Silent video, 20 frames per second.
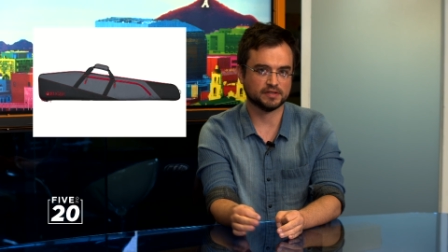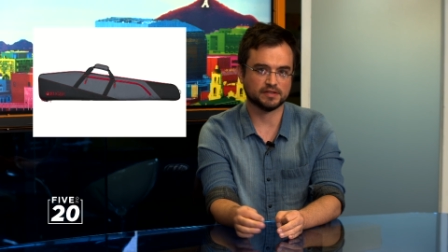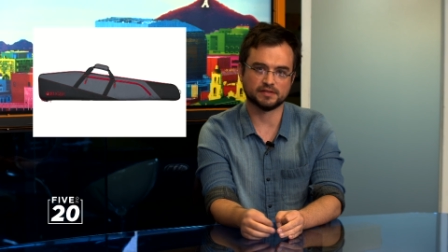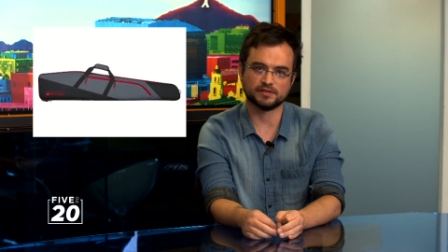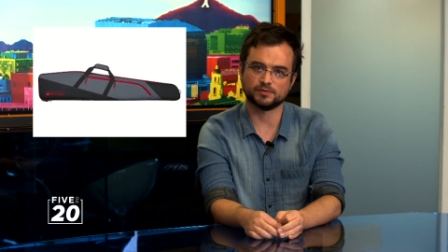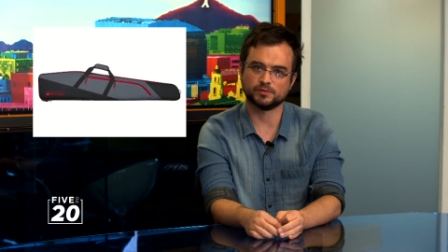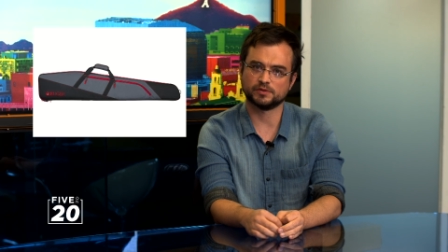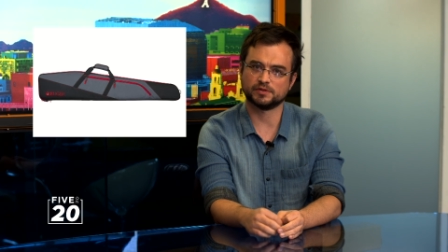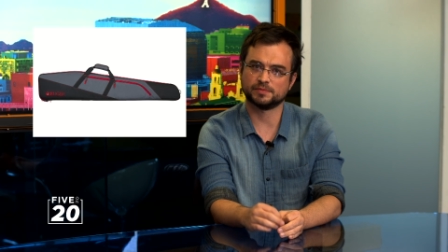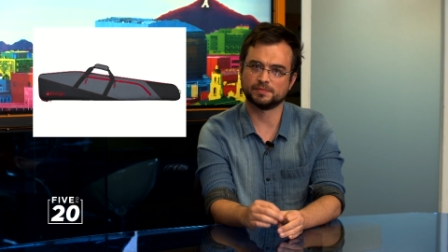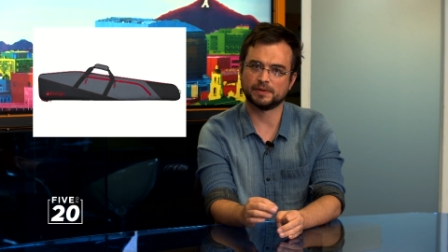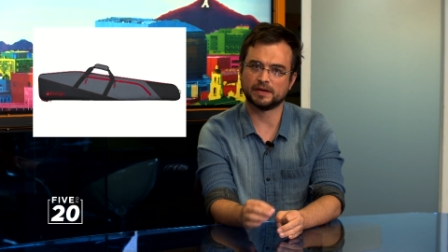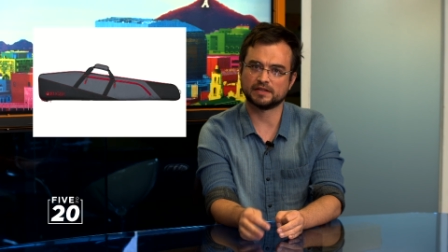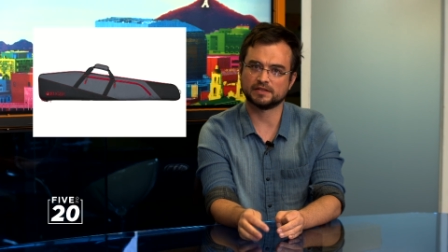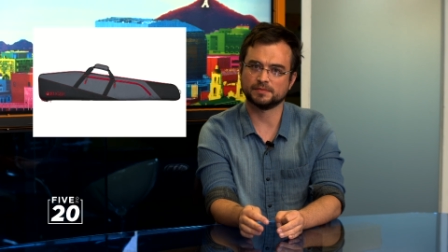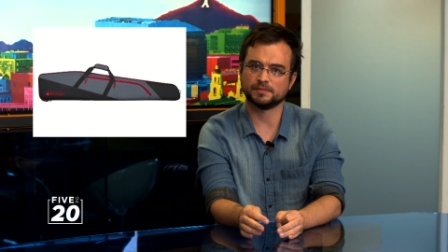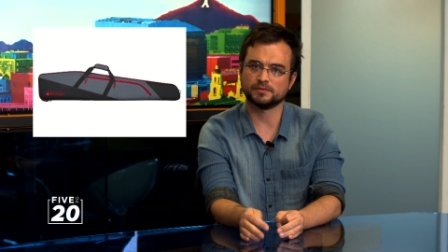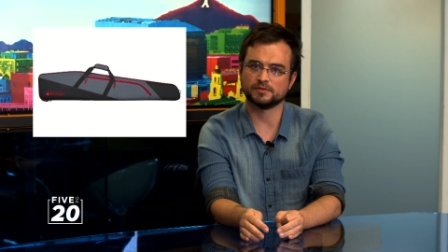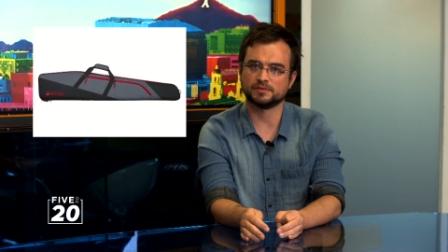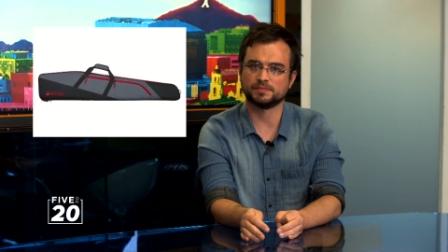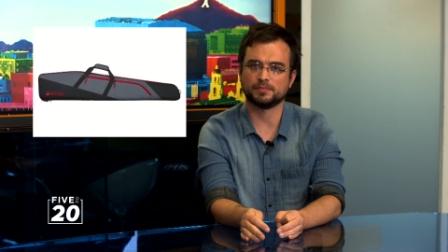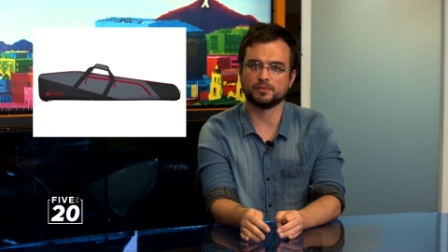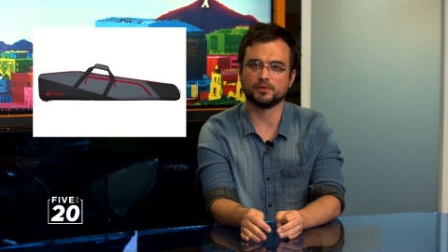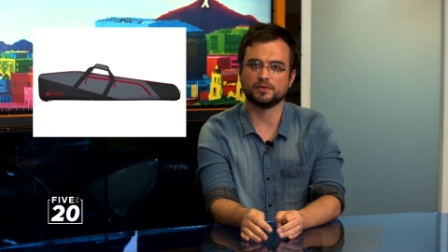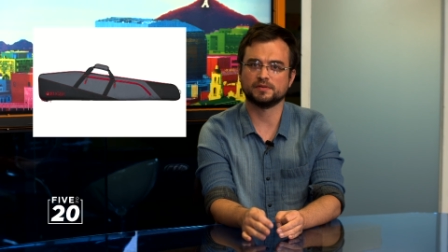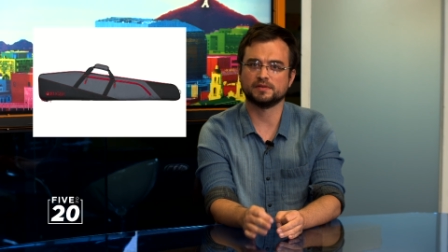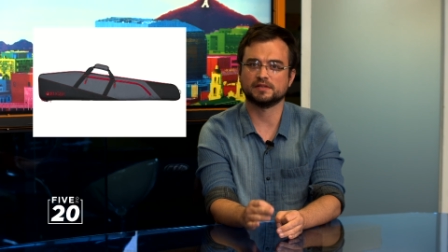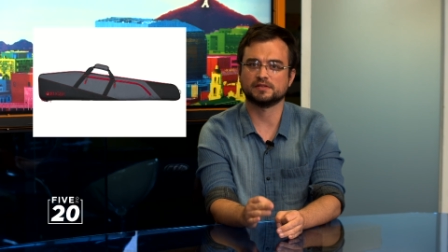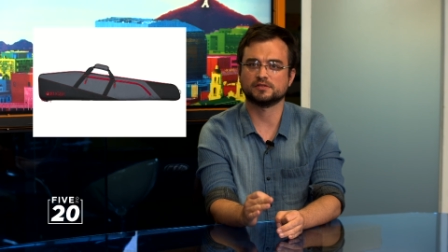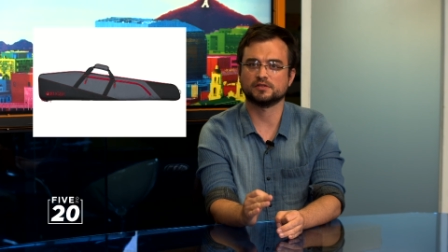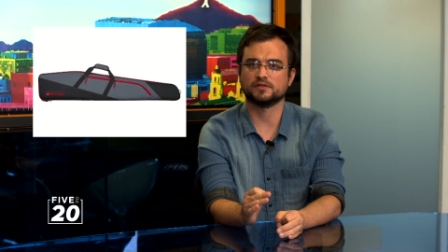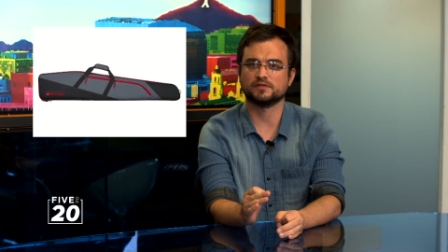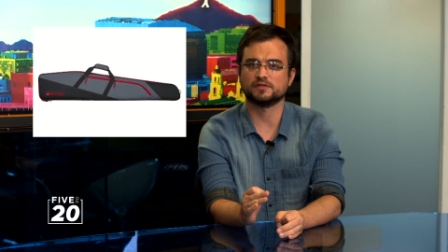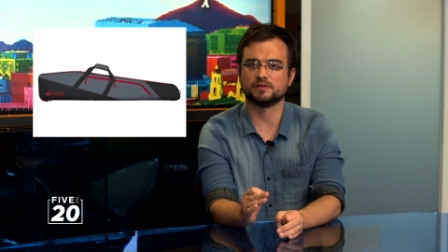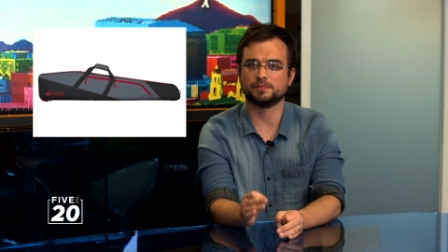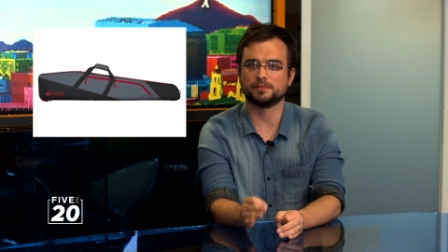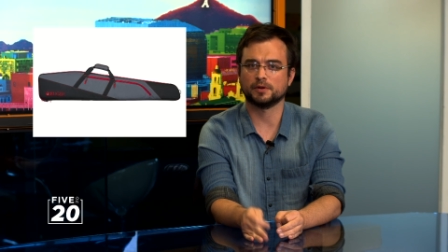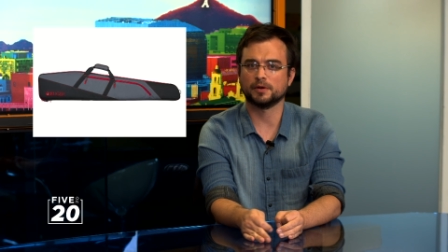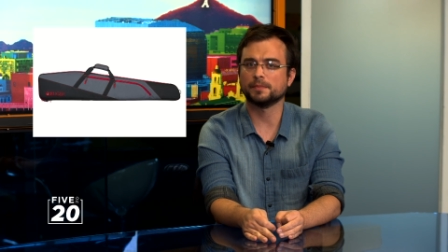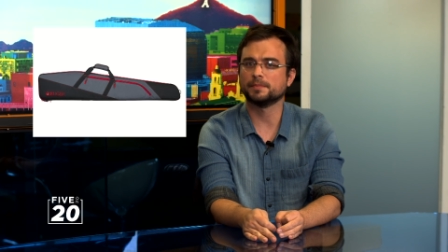is a respectable sport that serves the
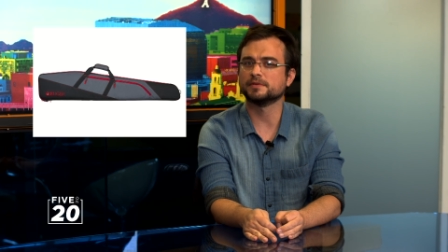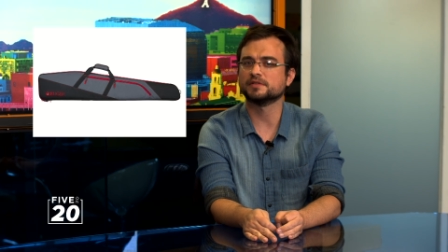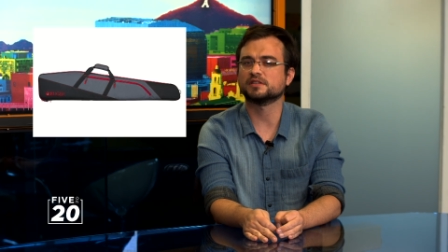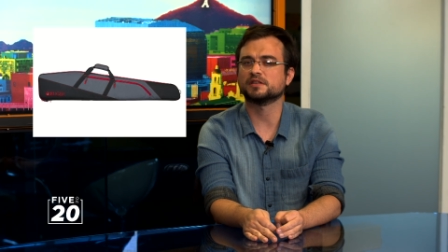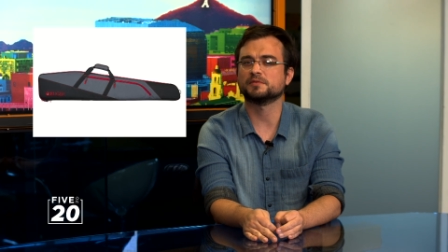purpose